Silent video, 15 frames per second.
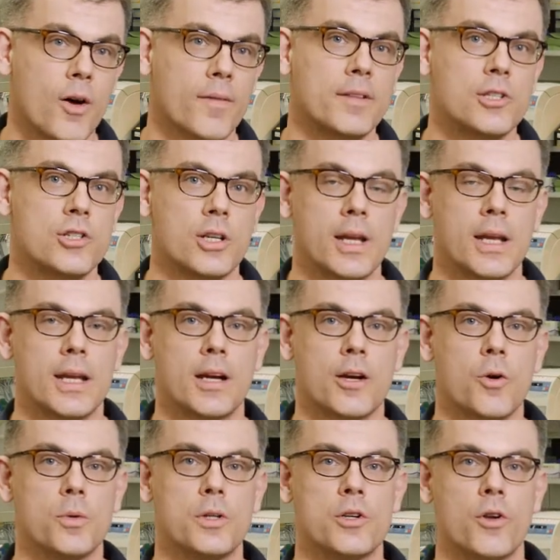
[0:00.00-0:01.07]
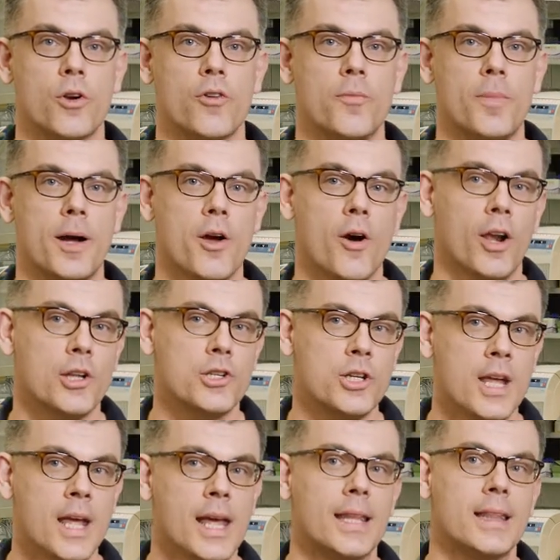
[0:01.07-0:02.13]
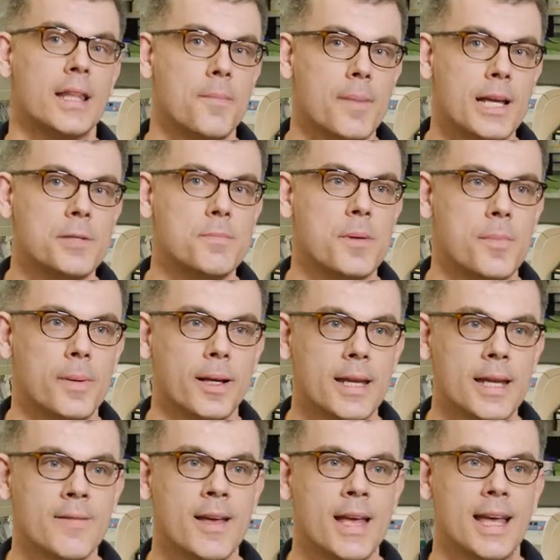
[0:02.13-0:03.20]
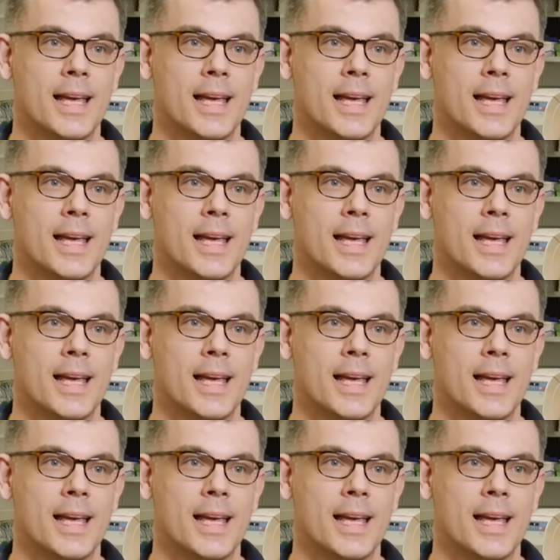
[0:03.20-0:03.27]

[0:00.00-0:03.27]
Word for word: of the genetic code in all of biology that makes me believe